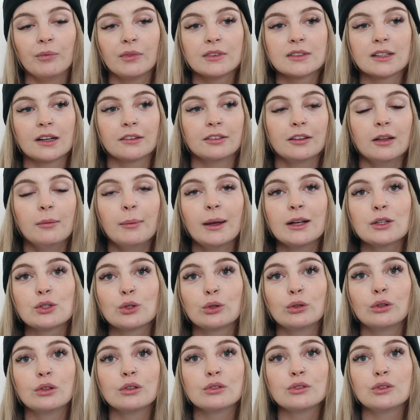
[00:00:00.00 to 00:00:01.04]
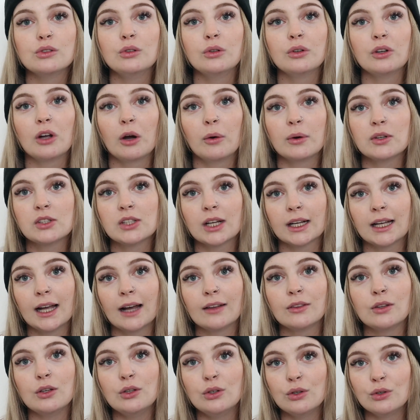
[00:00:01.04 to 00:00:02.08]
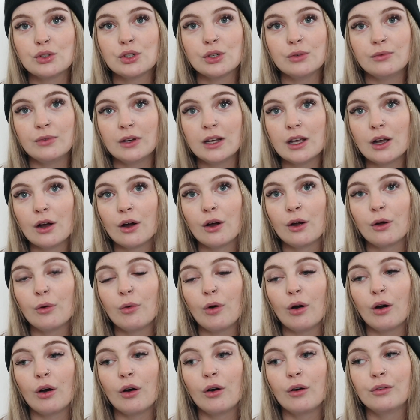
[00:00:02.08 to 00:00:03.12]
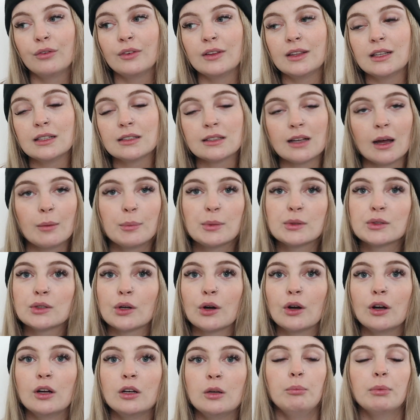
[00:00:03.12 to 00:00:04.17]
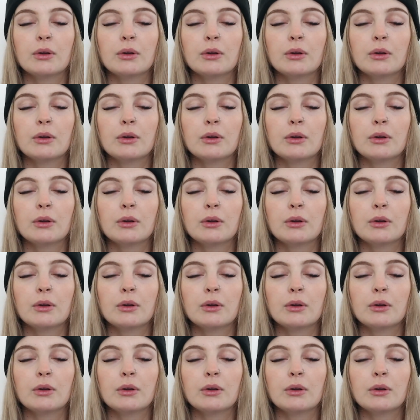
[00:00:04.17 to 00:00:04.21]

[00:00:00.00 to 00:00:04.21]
definitely make sure to go and check out the YouTube video of this episode,